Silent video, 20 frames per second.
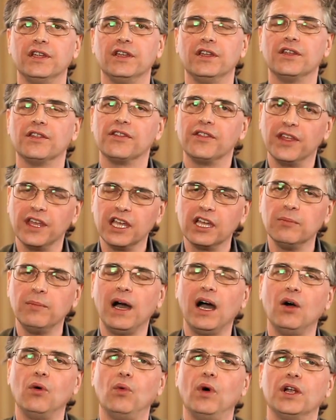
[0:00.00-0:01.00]
Think
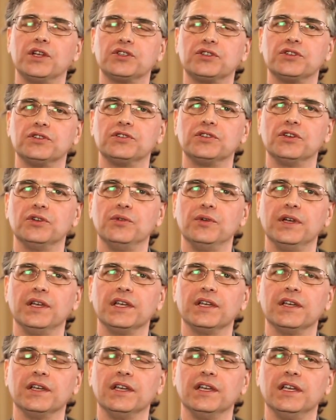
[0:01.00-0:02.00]
about what you're doing.
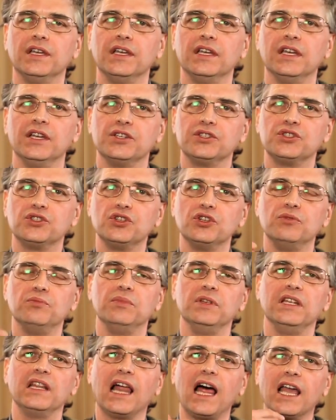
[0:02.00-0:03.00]
It should
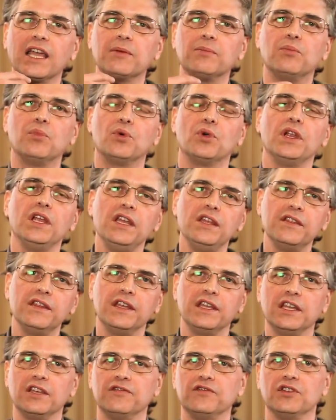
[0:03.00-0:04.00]
be like breathing
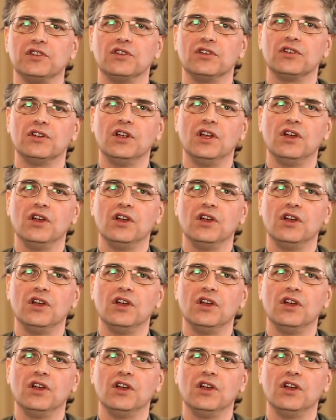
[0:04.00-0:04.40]
if you're